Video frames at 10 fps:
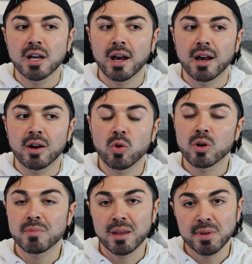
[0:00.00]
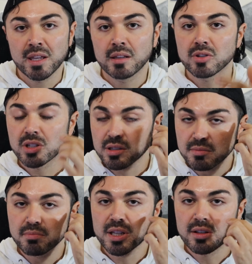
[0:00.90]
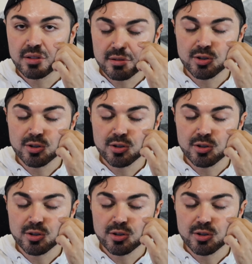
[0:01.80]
or maybe just be